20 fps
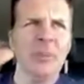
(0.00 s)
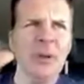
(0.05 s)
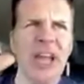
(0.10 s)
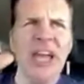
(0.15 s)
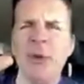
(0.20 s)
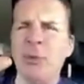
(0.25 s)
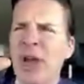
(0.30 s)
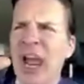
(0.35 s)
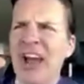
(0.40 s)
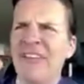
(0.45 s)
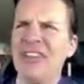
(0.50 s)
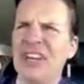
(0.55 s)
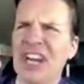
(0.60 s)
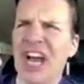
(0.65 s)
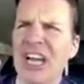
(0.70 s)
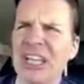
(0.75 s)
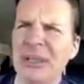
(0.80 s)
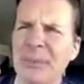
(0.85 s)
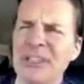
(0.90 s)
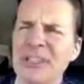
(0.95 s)
plan, we have the
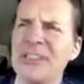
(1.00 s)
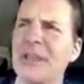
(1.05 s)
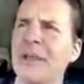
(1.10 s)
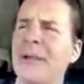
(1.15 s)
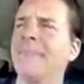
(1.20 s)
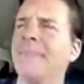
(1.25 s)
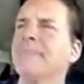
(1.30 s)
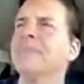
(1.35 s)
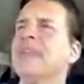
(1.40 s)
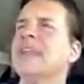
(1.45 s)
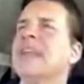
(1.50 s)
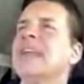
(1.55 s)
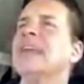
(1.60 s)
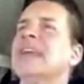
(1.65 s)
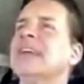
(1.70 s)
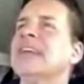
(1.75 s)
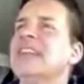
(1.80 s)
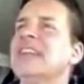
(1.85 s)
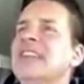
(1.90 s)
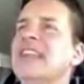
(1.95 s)
documents,
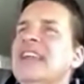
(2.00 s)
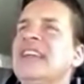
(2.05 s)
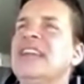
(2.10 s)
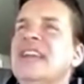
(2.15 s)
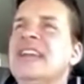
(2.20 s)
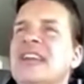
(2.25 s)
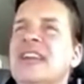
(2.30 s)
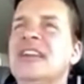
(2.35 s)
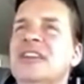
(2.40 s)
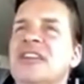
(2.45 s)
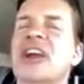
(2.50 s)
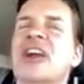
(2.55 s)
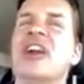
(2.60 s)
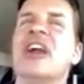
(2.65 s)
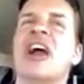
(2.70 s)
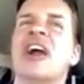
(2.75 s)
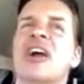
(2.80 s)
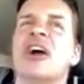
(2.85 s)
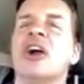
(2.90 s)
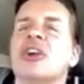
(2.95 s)
that
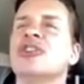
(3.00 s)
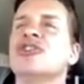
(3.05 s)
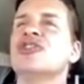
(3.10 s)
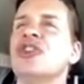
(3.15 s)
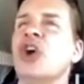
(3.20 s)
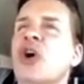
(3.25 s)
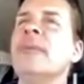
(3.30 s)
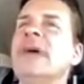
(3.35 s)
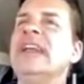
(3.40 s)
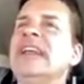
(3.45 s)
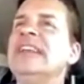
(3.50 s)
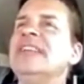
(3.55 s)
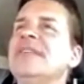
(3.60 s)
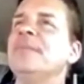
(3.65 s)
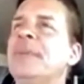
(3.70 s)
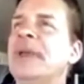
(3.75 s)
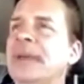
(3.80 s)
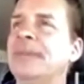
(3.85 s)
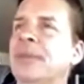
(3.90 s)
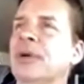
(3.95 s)
there are so
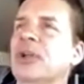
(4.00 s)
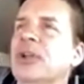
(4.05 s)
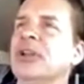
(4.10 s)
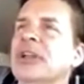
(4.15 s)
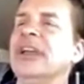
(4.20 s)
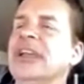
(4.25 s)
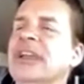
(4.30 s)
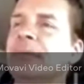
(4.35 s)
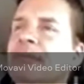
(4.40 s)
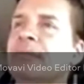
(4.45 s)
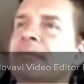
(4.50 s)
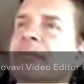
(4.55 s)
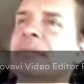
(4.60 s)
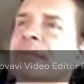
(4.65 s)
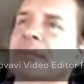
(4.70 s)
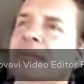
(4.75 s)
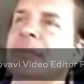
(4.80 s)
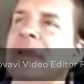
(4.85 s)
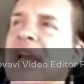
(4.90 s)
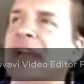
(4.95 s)
many people in
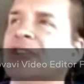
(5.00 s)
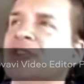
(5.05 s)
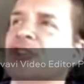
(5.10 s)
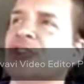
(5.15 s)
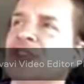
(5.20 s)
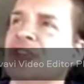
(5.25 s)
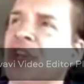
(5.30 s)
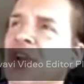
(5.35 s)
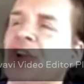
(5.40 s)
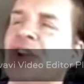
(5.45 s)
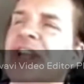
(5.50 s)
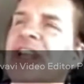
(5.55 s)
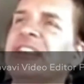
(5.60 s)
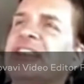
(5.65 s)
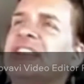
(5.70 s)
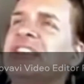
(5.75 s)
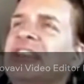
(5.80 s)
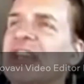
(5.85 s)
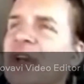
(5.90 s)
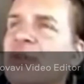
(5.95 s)
national security,
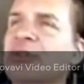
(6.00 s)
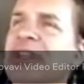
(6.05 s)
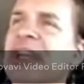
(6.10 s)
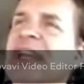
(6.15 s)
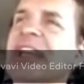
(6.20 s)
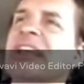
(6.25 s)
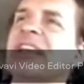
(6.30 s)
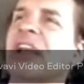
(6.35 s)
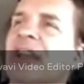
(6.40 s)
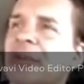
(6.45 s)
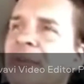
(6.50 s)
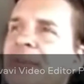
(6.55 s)
in the DOD and